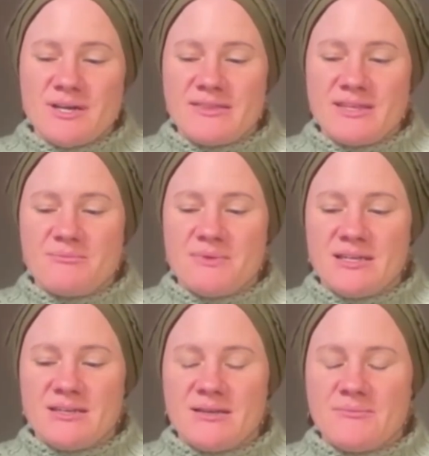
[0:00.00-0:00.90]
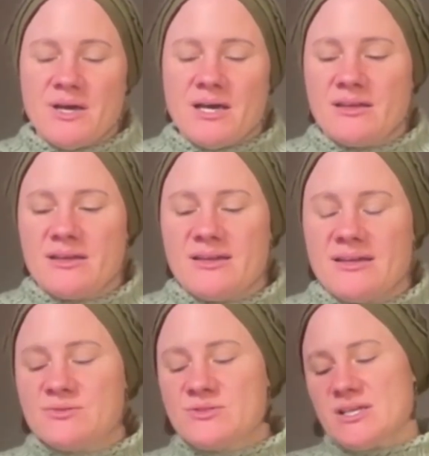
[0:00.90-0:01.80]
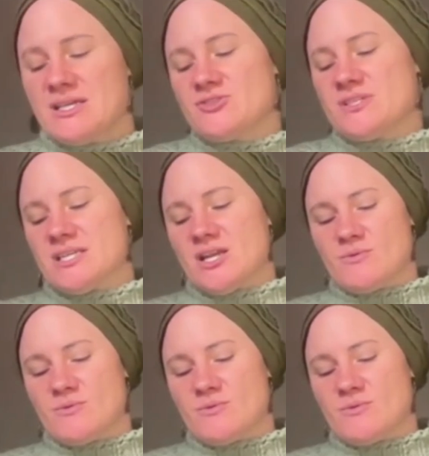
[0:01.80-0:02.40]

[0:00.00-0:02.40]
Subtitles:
I think men, it's interesting.